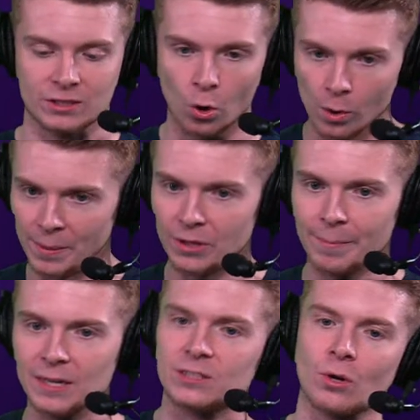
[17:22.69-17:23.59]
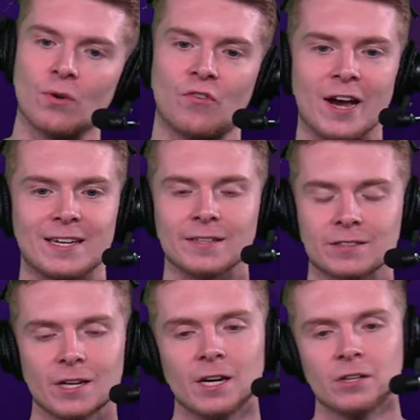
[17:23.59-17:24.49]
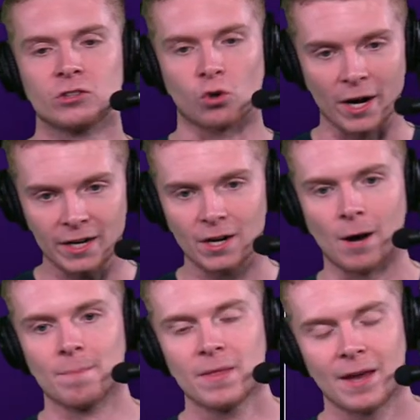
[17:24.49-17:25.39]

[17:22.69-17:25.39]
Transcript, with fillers: So would be the Minnesota Vikings trading up